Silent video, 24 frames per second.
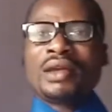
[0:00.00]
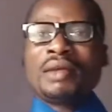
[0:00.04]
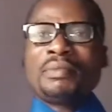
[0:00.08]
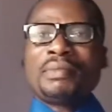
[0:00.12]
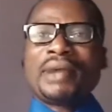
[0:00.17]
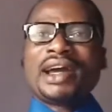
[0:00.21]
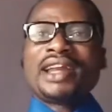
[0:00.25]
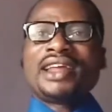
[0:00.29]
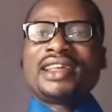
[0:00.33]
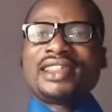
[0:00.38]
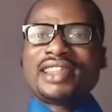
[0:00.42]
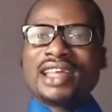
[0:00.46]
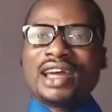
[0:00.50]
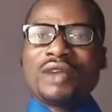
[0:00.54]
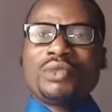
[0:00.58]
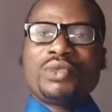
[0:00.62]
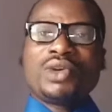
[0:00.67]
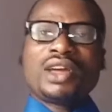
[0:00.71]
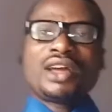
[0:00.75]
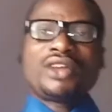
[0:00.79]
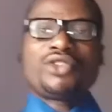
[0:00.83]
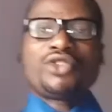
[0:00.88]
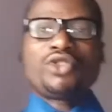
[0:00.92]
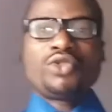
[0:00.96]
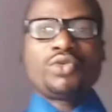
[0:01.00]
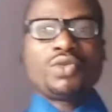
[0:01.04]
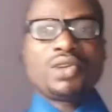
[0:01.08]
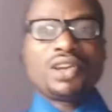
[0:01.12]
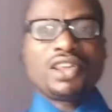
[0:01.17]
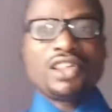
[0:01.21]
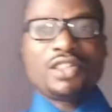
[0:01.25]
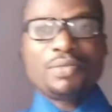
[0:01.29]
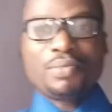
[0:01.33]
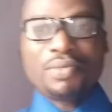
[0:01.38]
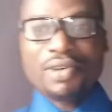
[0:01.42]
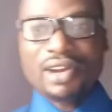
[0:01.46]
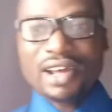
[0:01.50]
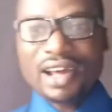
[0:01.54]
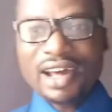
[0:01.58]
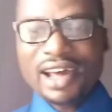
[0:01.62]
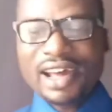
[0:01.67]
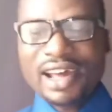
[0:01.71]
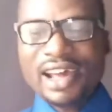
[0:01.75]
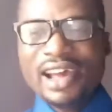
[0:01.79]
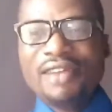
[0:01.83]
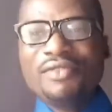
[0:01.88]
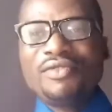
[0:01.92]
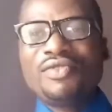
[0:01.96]
By the time we are through with this prayer,
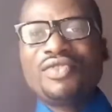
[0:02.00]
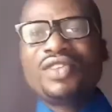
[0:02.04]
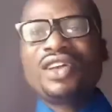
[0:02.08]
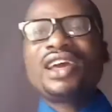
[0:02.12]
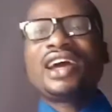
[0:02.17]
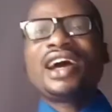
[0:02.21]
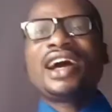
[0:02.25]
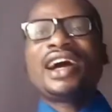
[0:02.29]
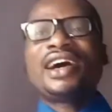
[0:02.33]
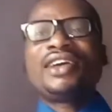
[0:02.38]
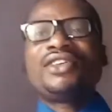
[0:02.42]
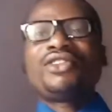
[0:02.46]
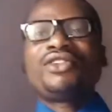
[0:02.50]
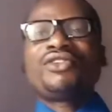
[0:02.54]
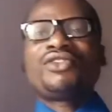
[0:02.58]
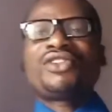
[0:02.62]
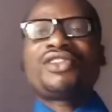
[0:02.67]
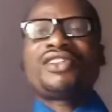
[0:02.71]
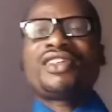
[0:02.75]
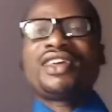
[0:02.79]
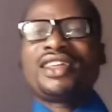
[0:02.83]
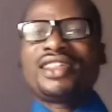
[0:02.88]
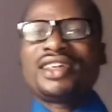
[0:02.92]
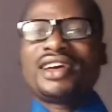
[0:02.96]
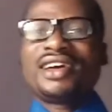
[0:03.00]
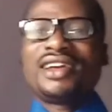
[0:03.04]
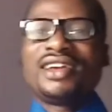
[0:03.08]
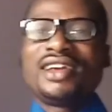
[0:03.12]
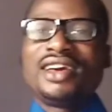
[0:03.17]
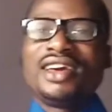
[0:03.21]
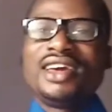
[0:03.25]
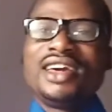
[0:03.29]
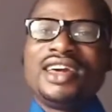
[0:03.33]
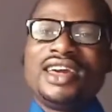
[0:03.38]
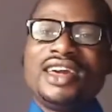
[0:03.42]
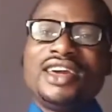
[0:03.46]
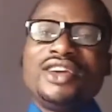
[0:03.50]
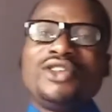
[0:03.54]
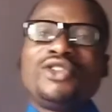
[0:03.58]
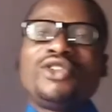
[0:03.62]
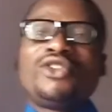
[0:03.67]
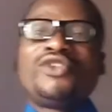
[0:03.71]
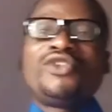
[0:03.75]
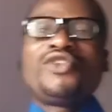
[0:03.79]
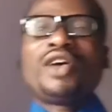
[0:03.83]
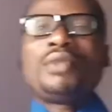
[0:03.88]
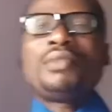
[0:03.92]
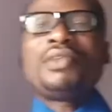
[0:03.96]
every hand of Satan in your
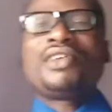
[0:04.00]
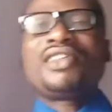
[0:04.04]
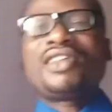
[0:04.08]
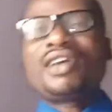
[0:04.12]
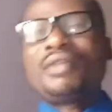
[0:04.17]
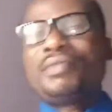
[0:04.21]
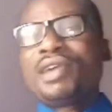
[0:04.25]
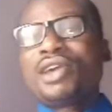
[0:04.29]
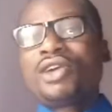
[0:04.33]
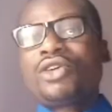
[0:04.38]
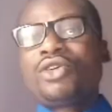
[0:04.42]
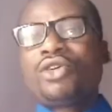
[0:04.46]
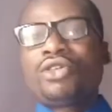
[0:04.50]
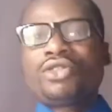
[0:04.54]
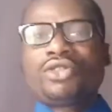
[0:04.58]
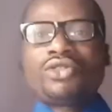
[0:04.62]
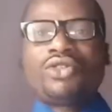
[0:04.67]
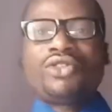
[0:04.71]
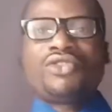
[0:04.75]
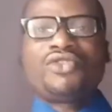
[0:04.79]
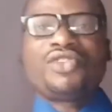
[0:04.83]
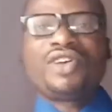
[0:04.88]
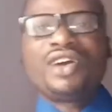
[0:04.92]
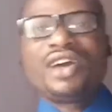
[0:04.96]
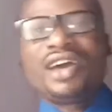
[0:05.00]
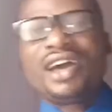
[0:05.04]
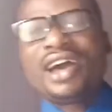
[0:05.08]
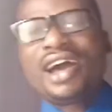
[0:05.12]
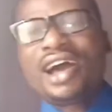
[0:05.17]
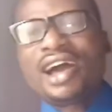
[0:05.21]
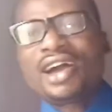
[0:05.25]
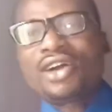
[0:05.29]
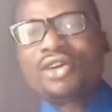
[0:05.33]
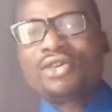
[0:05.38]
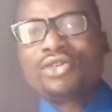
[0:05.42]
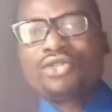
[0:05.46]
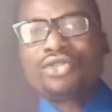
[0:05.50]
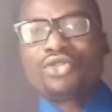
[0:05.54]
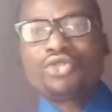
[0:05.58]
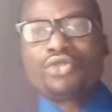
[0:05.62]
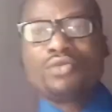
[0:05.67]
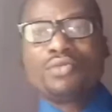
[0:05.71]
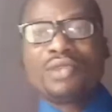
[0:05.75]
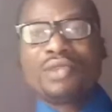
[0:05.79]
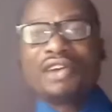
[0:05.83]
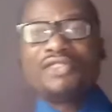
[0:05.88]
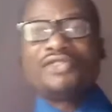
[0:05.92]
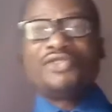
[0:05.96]
family shall be cut off and consumed
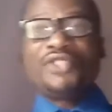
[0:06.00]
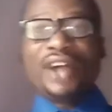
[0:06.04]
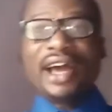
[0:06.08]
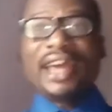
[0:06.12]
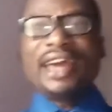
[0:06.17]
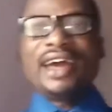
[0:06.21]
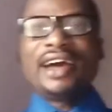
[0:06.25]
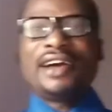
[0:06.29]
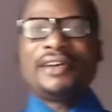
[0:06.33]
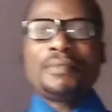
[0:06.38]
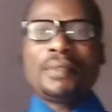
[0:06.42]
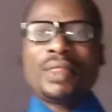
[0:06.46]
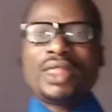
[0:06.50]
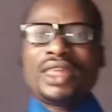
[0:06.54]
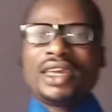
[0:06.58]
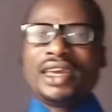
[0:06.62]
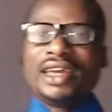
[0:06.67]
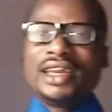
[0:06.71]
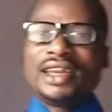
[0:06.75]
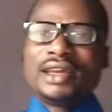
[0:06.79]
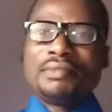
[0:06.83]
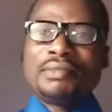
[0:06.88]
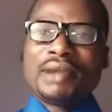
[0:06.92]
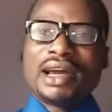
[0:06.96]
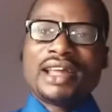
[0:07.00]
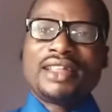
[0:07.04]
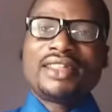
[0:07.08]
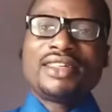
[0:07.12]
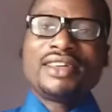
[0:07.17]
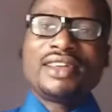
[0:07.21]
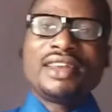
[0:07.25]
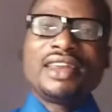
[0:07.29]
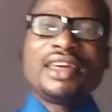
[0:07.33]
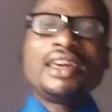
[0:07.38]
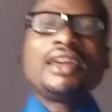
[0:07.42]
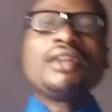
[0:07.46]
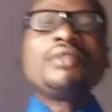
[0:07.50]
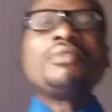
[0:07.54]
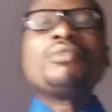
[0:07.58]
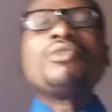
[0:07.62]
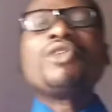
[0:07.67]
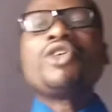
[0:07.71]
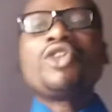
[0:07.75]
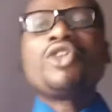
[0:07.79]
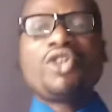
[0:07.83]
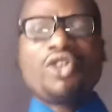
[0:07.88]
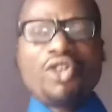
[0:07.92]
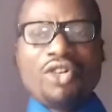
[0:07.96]
by fire in the mighty name
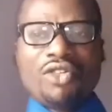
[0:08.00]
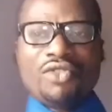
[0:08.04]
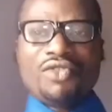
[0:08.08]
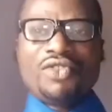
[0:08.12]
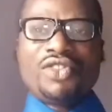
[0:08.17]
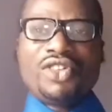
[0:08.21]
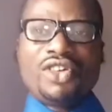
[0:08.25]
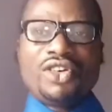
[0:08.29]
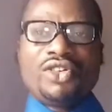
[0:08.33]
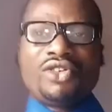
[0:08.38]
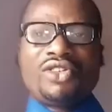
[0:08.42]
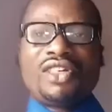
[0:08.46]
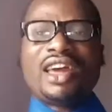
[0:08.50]
of Jesus.